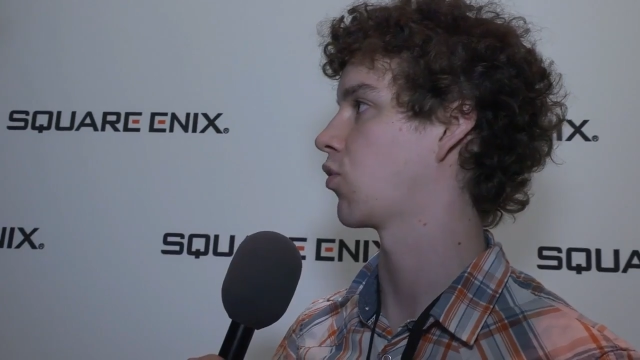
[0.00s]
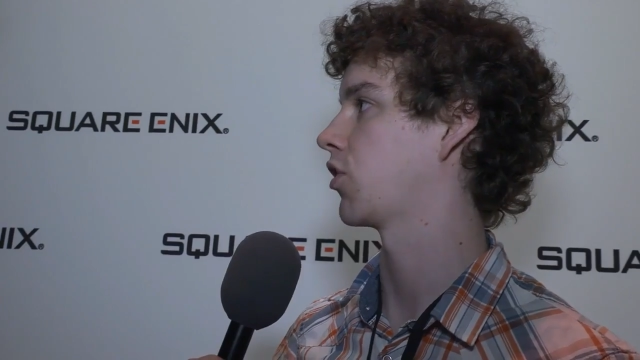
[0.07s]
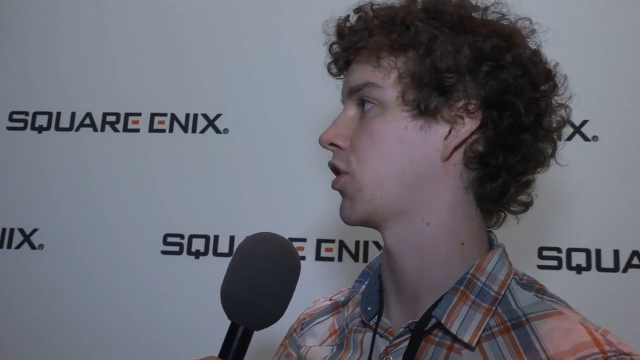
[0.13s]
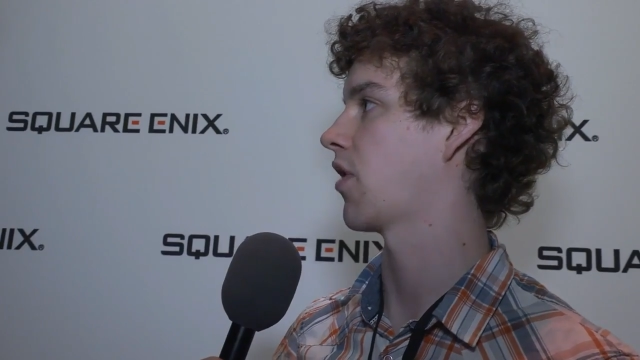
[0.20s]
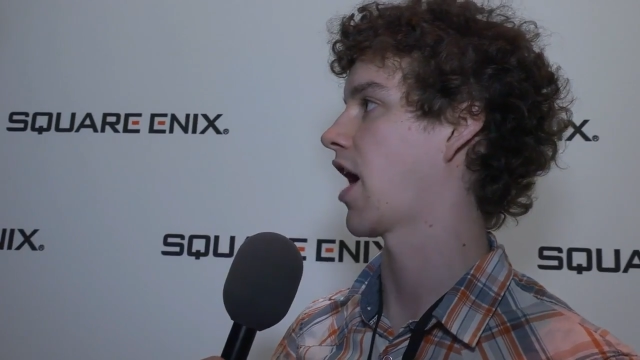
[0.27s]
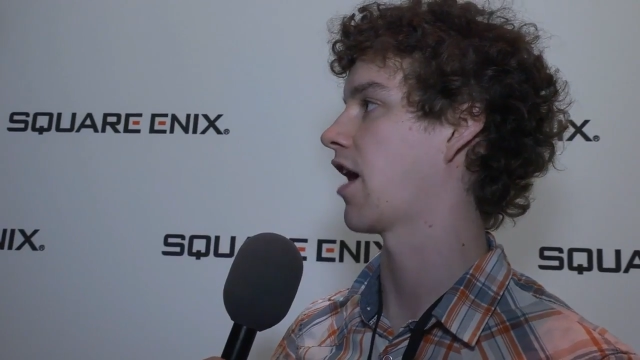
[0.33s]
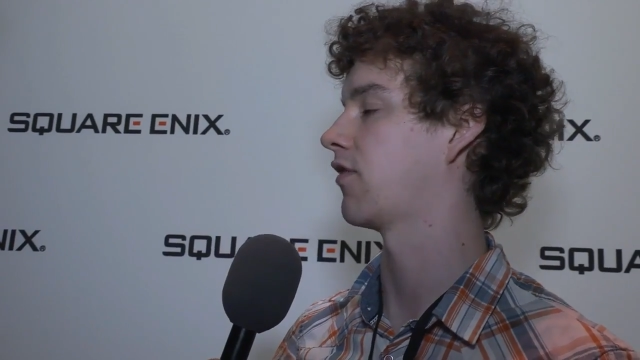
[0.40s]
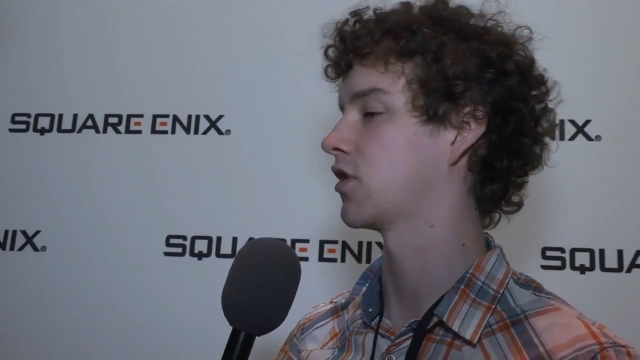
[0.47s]
where
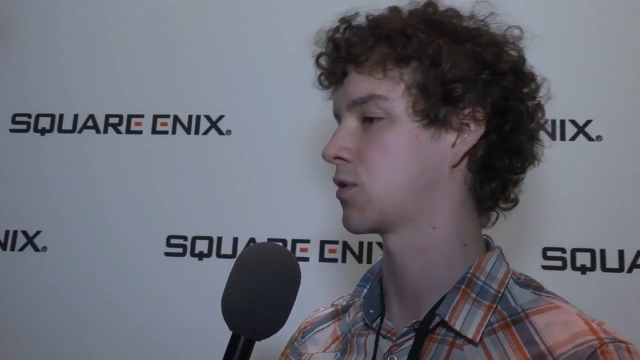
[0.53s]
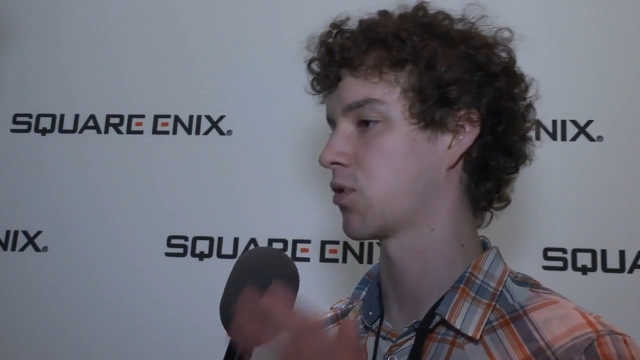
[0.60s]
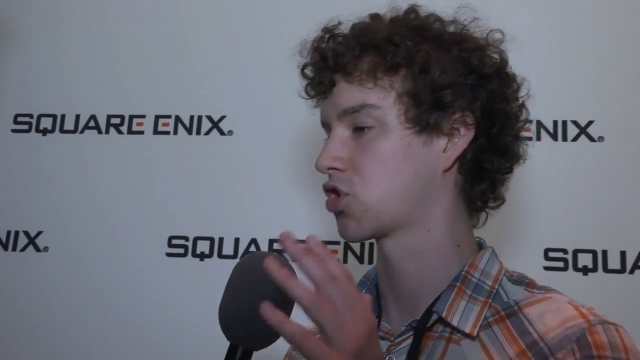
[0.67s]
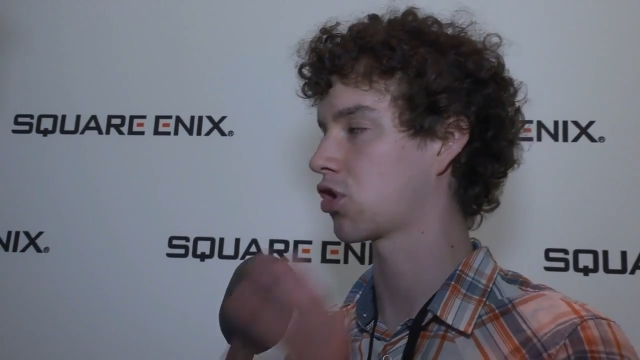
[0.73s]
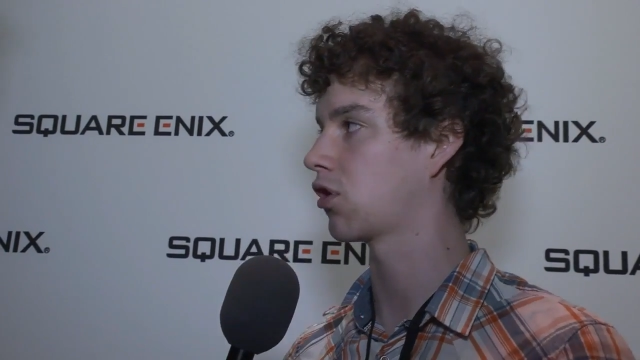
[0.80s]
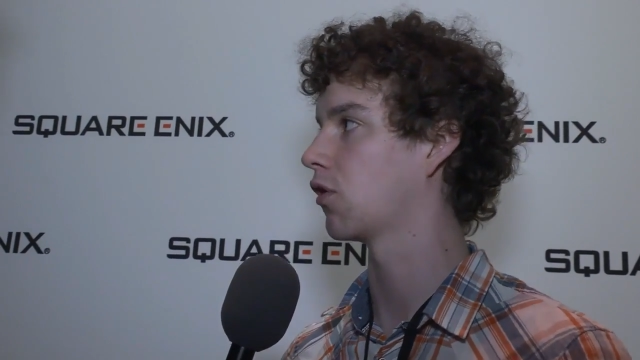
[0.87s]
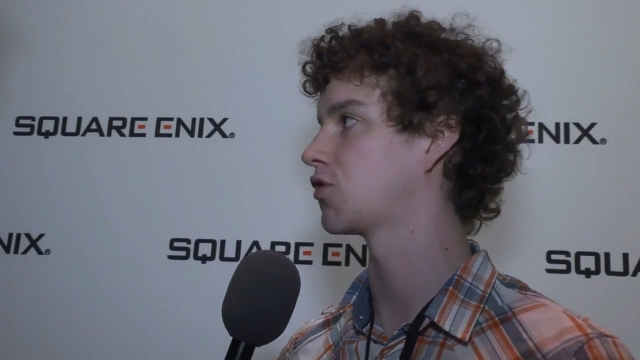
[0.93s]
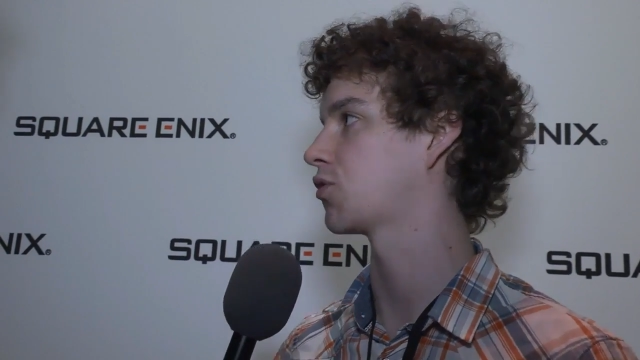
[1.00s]
you have this
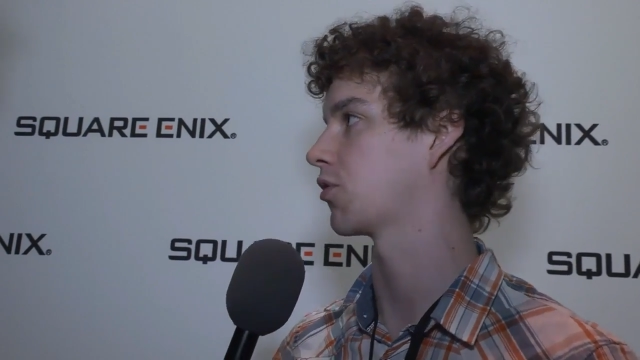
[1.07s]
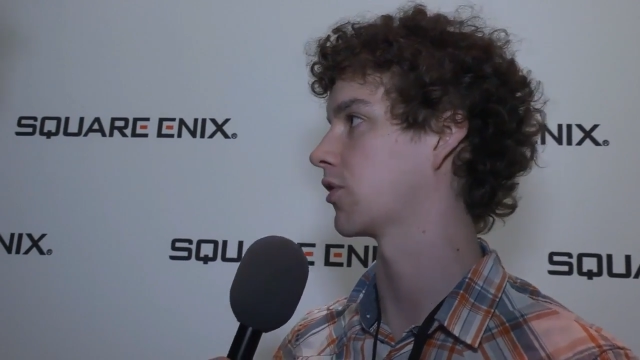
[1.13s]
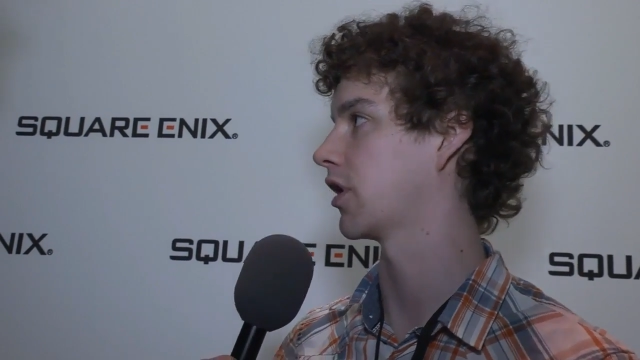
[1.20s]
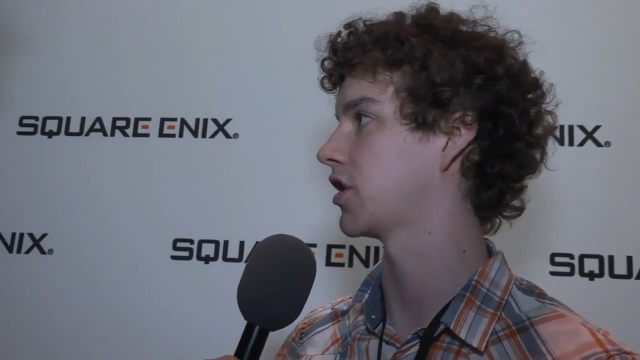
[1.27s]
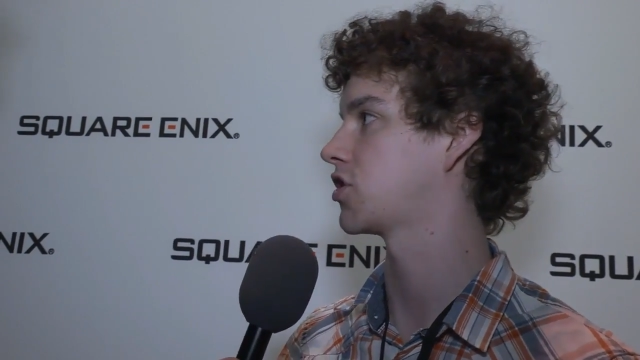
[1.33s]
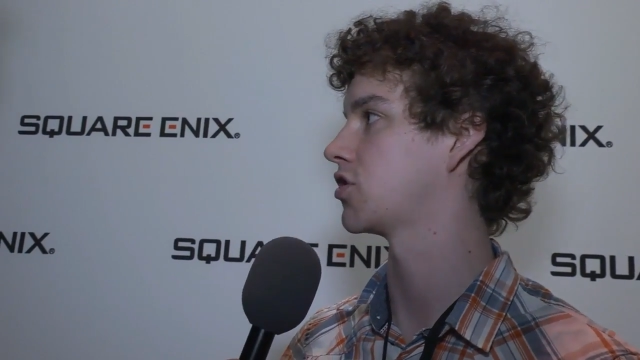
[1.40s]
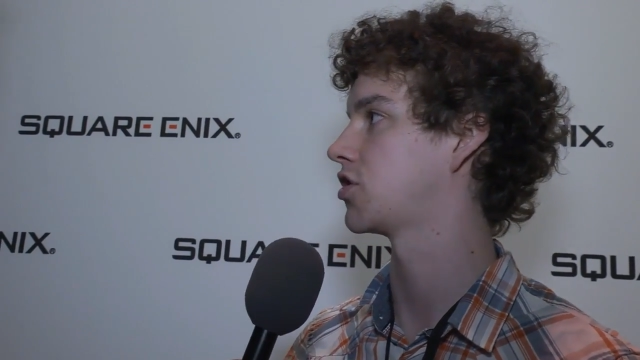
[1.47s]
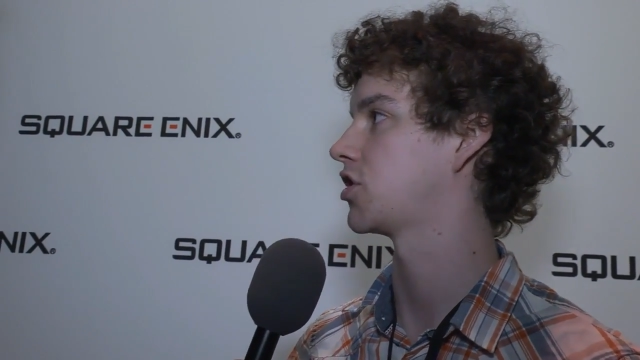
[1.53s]
much closer
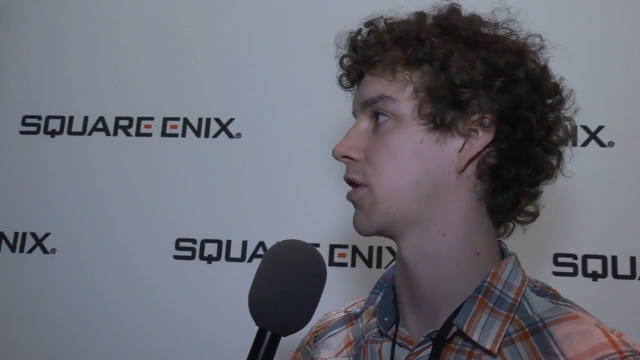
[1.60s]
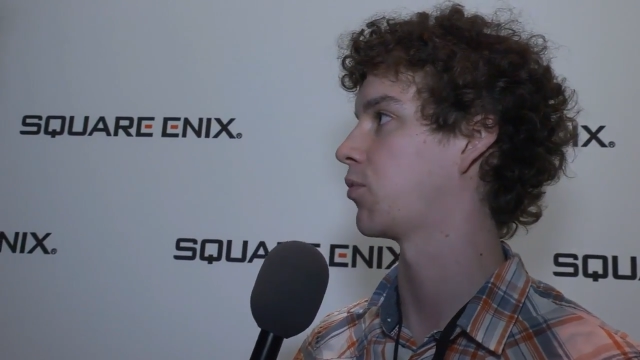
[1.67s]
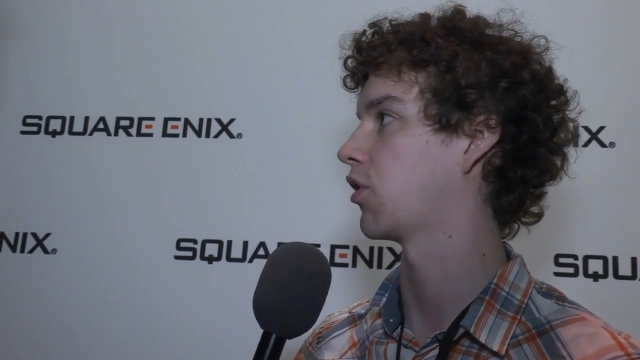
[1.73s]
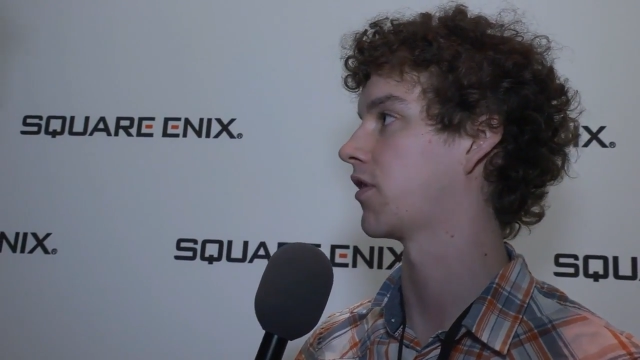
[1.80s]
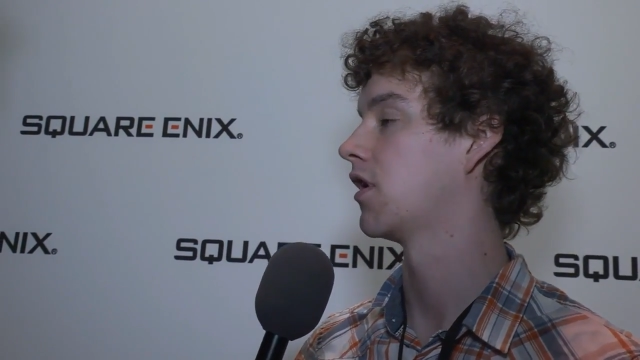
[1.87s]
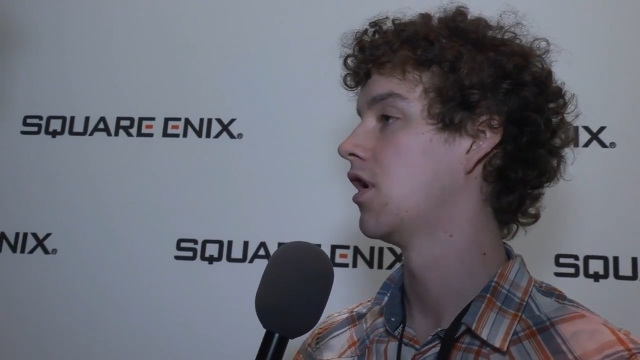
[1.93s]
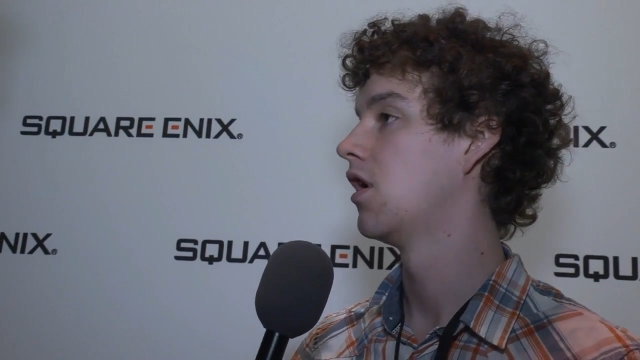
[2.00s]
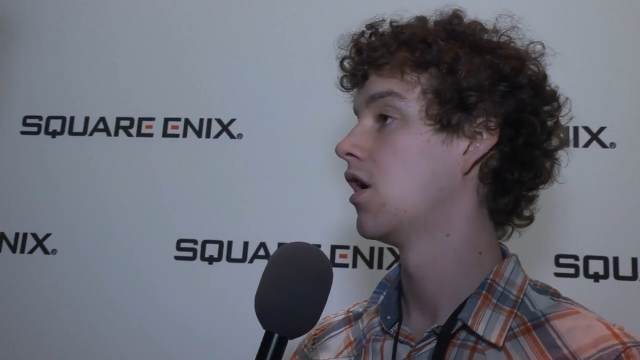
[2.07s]
relationship with